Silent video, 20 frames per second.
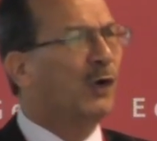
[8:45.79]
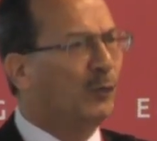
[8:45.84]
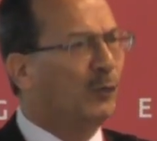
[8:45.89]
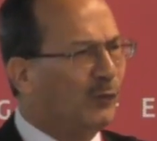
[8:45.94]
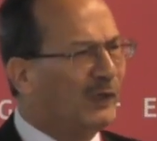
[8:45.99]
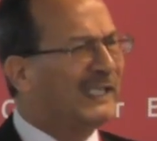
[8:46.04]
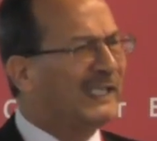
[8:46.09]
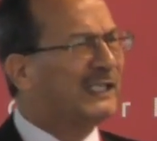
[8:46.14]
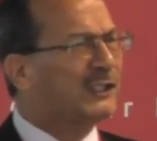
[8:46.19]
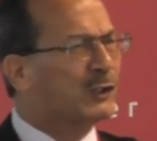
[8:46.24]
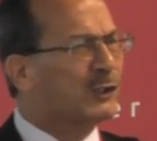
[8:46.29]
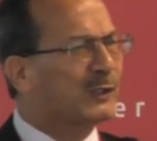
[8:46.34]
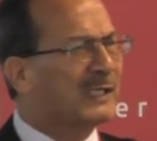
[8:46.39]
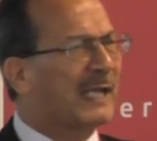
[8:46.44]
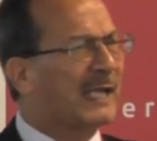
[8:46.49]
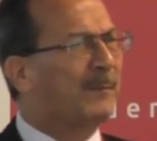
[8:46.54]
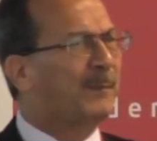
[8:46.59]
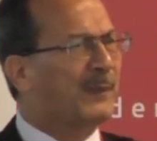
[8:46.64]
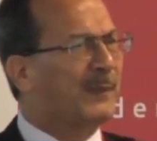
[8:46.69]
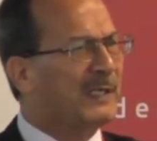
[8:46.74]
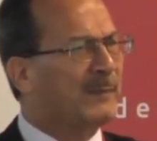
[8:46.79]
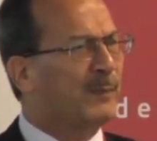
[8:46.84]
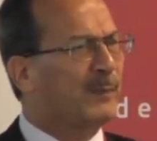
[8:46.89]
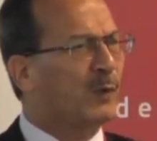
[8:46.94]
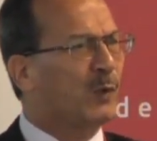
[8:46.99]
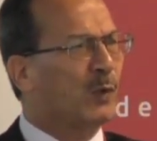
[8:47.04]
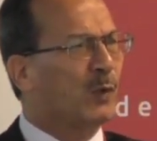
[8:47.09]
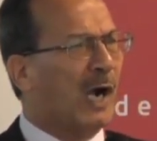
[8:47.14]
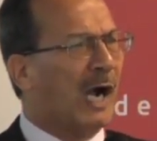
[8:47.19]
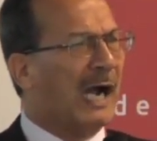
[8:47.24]
really to get
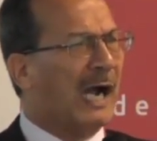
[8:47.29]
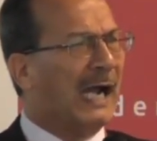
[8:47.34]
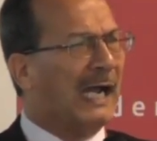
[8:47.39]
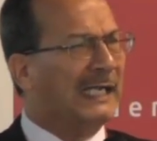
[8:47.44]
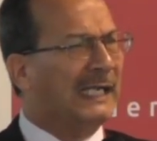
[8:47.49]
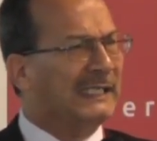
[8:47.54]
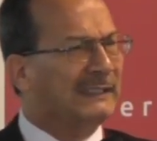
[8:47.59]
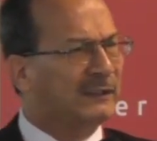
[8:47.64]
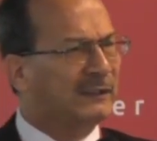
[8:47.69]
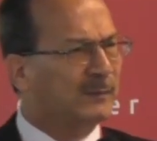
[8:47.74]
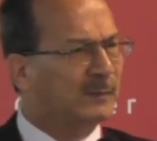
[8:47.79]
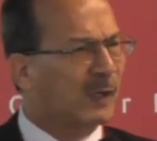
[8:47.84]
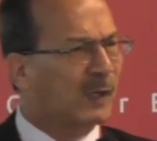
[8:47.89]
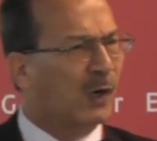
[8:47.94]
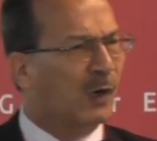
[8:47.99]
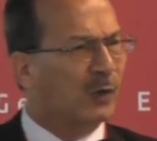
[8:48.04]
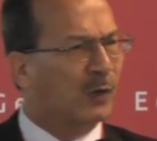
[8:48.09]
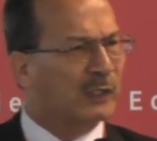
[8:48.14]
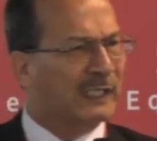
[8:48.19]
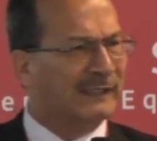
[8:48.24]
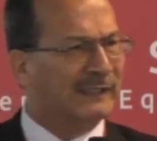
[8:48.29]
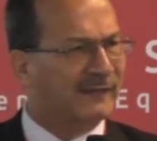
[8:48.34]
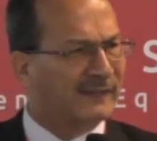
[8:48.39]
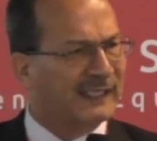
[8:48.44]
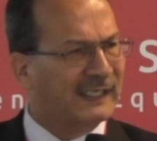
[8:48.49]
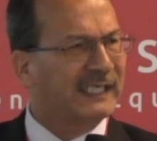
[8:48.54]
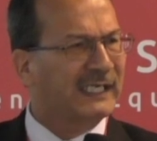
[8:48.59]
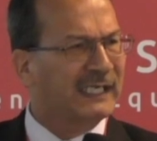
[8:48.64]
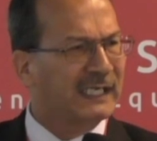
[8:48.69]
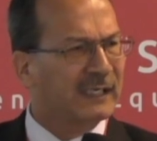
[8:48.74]
people uh, in the mode and
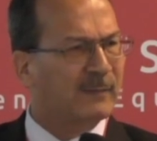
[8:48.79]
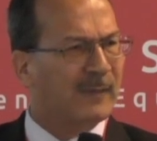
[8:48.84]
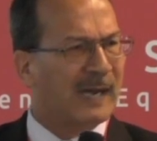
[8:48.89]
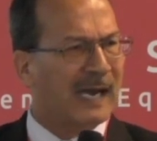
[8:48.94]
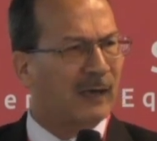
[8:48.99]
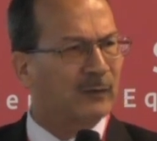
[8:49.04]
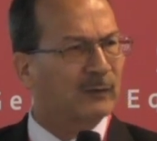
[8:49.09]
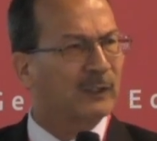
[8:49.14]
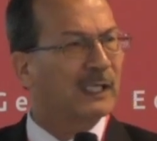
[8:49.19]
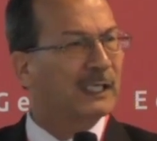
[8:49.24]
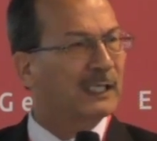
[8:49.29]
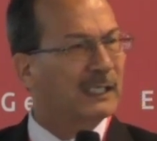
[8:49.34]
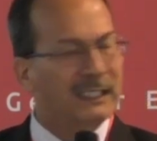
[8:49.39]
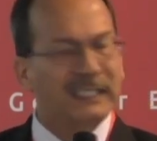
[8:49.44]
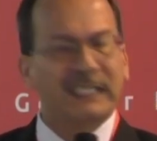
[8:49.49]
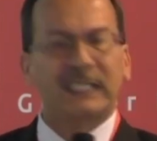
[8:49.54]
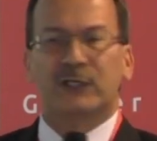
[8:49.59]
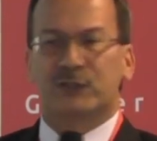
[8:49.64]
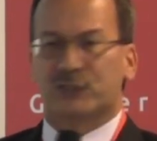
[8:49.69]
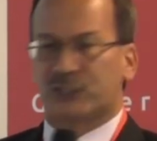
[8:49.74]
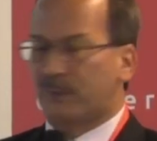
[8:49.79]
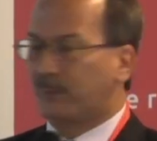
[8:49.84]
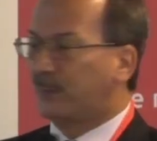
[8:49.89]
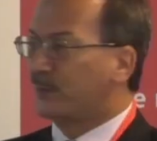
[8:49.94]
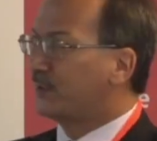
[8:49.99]
thinking about leadership